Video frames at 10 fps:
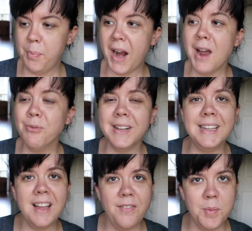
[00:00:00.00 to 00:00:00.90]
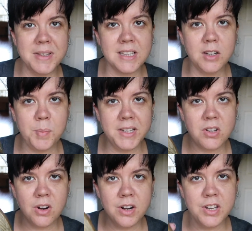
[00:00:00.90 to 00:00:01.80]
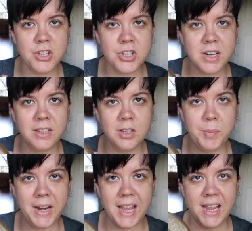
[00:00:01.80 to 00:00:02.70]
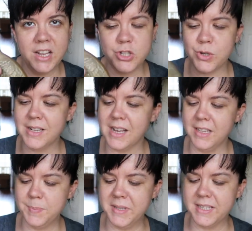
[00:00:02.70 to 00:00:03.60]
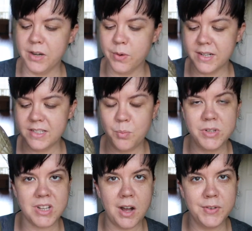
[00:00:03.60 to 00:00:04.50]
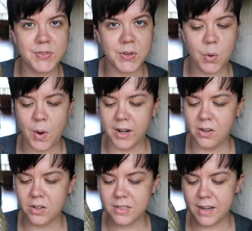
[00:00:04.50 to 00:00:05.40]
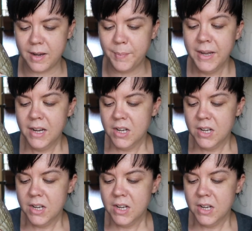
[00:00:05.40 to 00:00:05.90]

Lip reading: But I really love him. He's a little bit tarnished and a little bit aged. You can tell he's been sitting around someone's office for quite a long time.